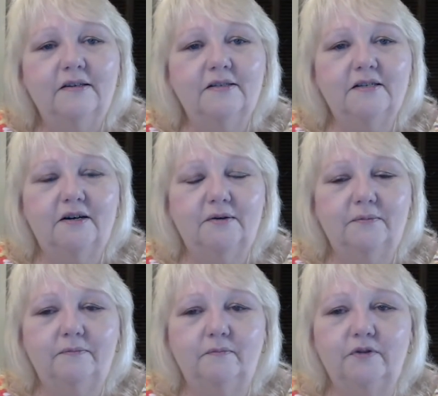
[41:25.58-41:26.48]

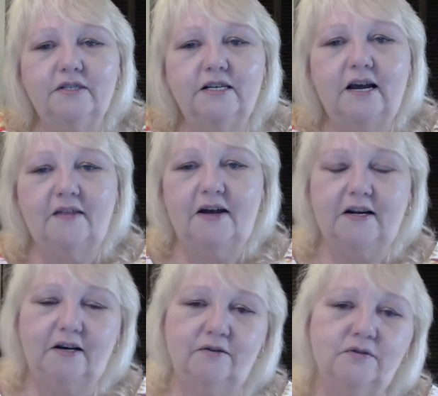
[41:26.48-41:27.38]
So we'll see how
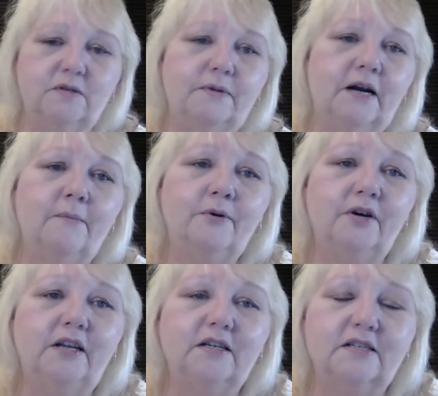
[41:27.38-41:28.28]
that goes. But I'm
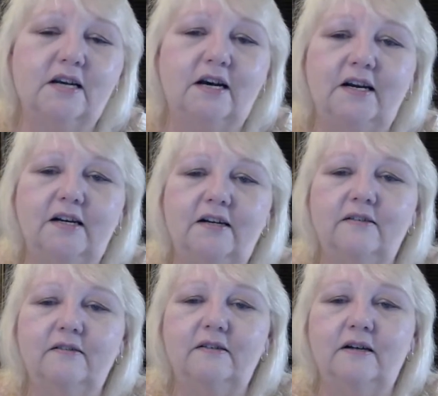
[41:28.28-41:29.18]
pretty excited.
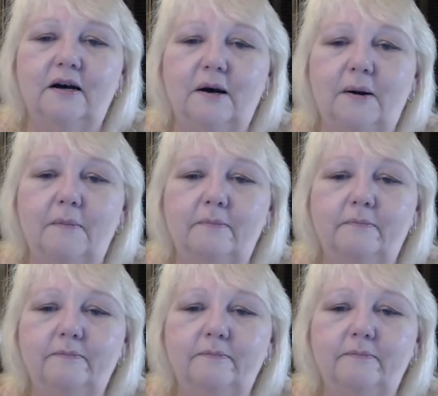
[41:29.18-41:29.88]
I